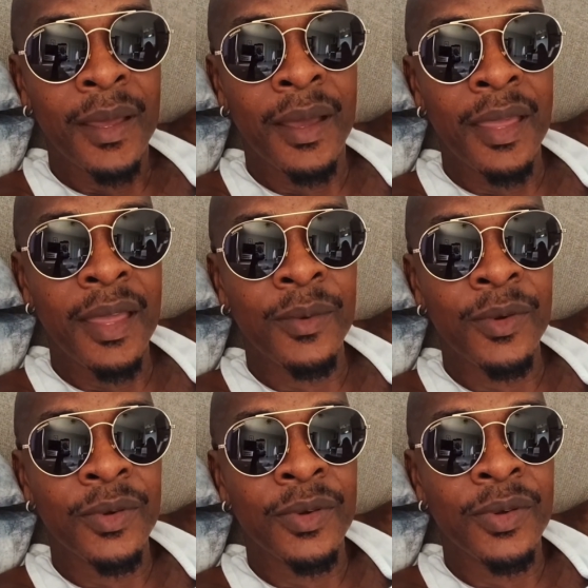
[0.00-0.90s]

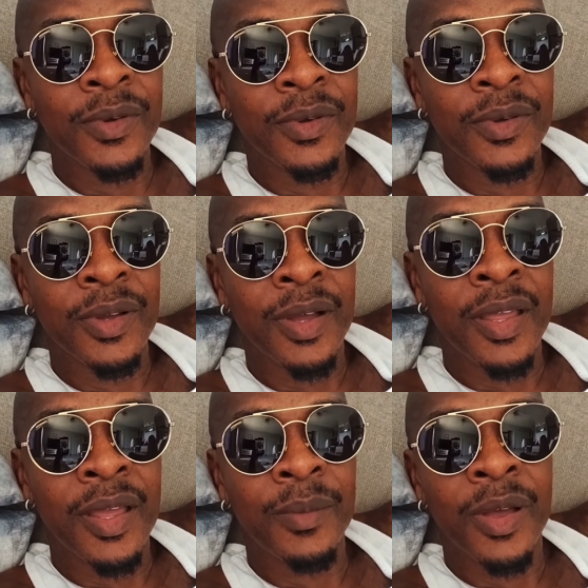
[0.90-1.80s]
I
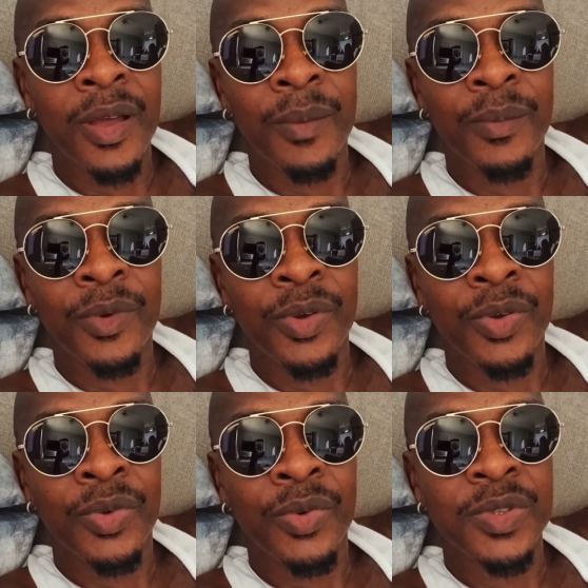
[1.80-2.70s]
am
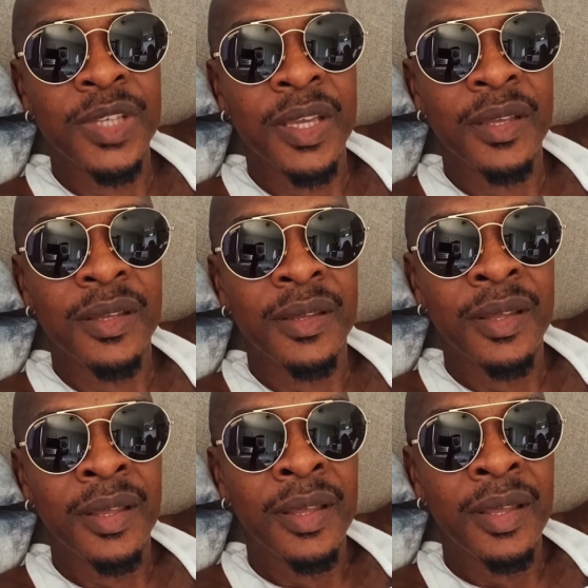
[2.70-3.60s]
Kute.
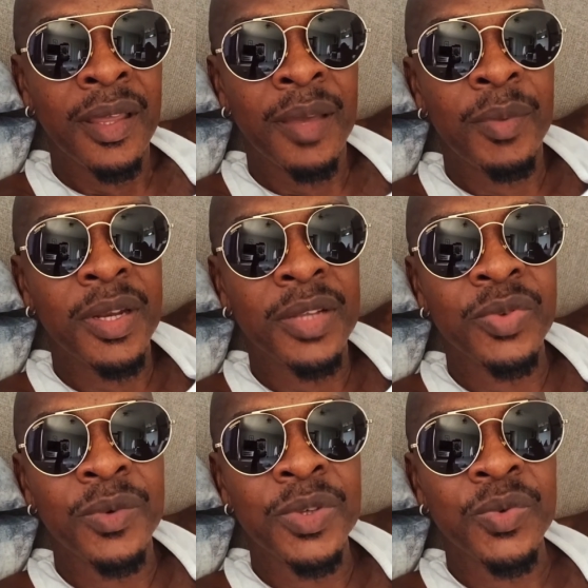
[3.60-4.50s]
Yeah, man,
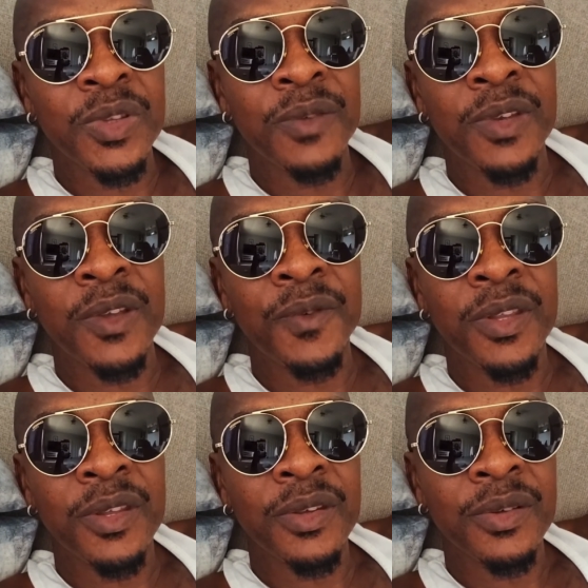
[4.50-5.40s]
today we shoot the video for
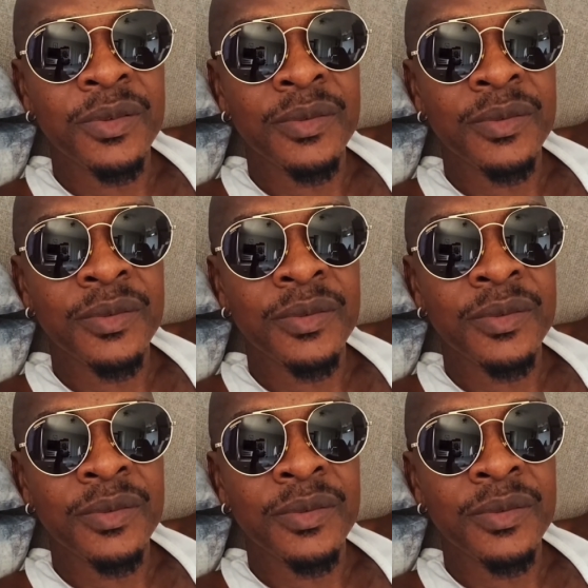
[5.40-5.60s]
you, you know.